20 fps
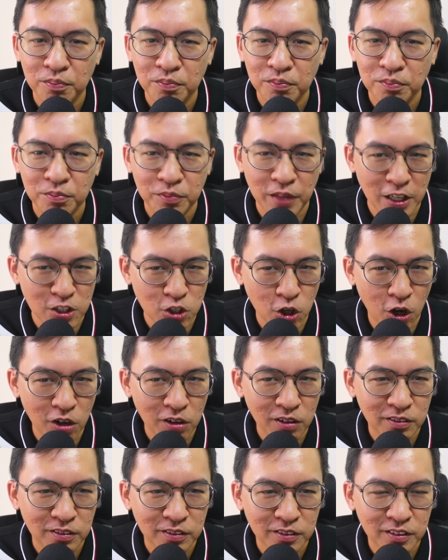That's all.
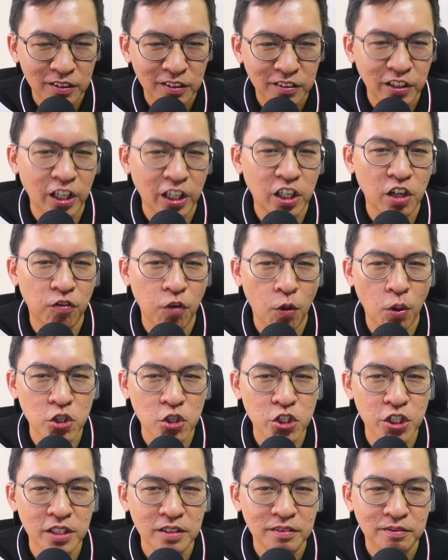Thank you for
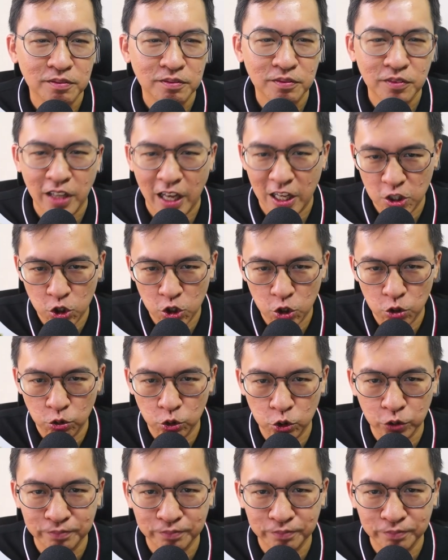watching and see you soon.